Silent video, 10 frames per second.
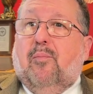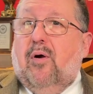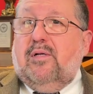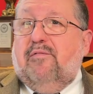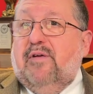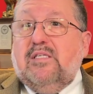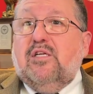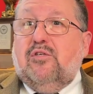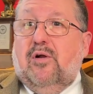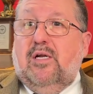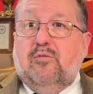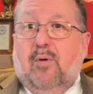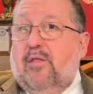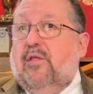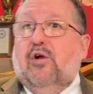defense attorneys,
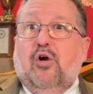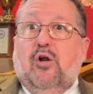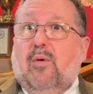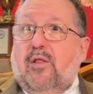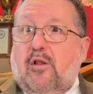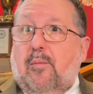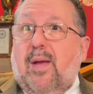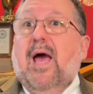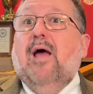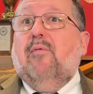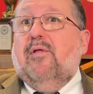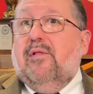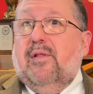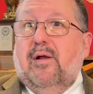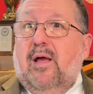whether they're good or whether they're bad,
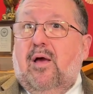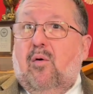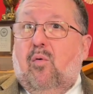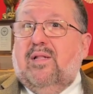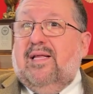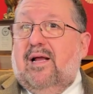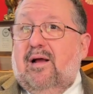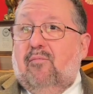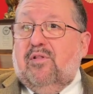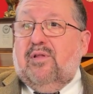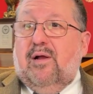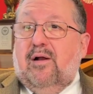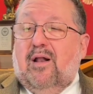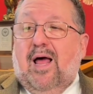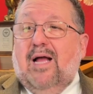what they're
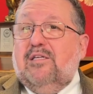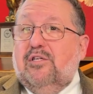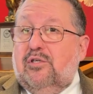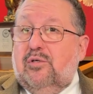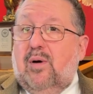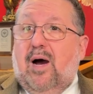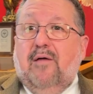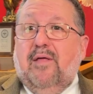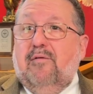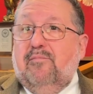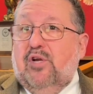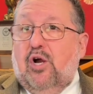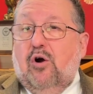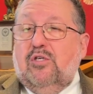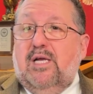inclined to do, how they
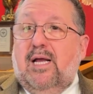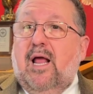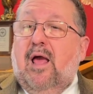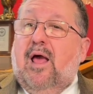negotiate.